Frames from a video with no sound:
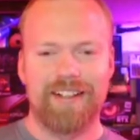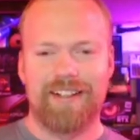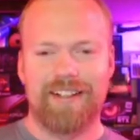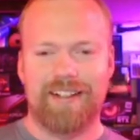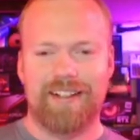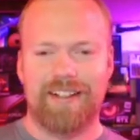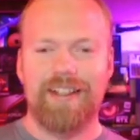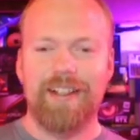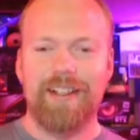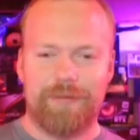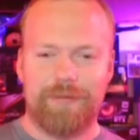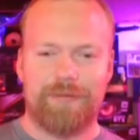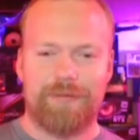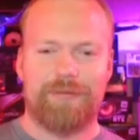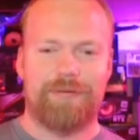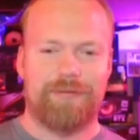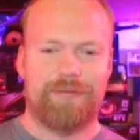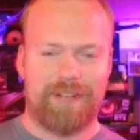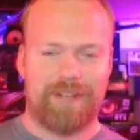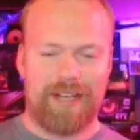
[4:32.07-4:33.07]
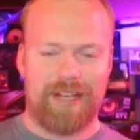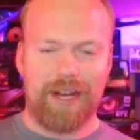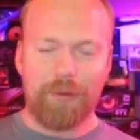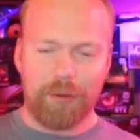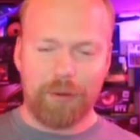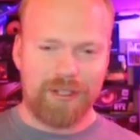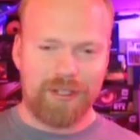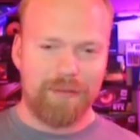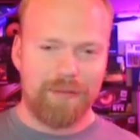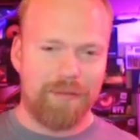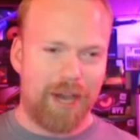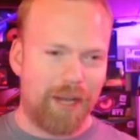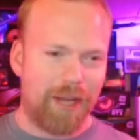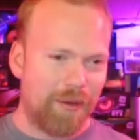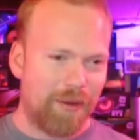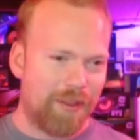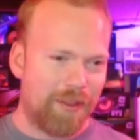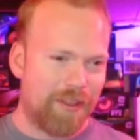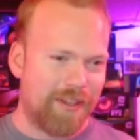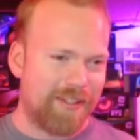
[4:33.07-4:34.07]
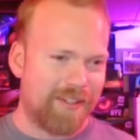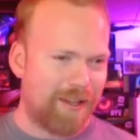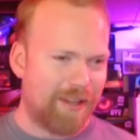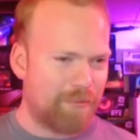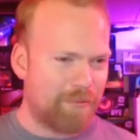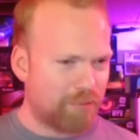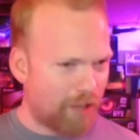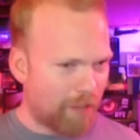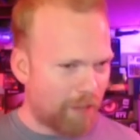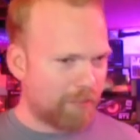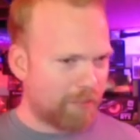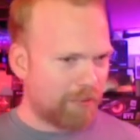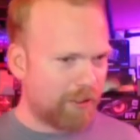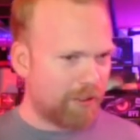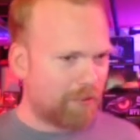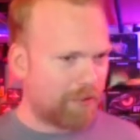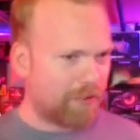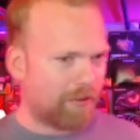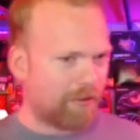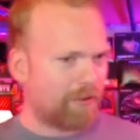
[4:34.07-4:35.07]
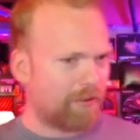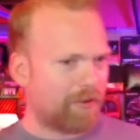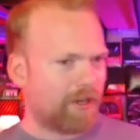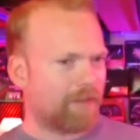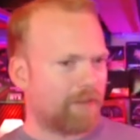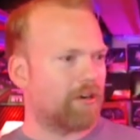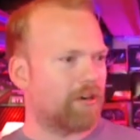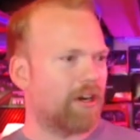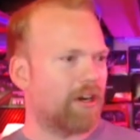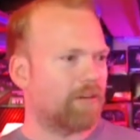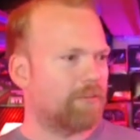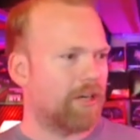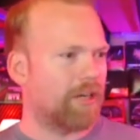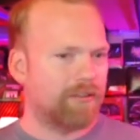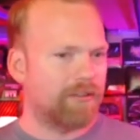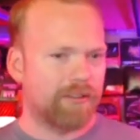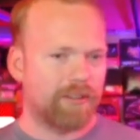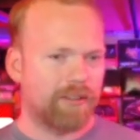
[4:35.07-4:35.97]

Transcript: If I were to mine with this, I probably would throw it on ProgPow.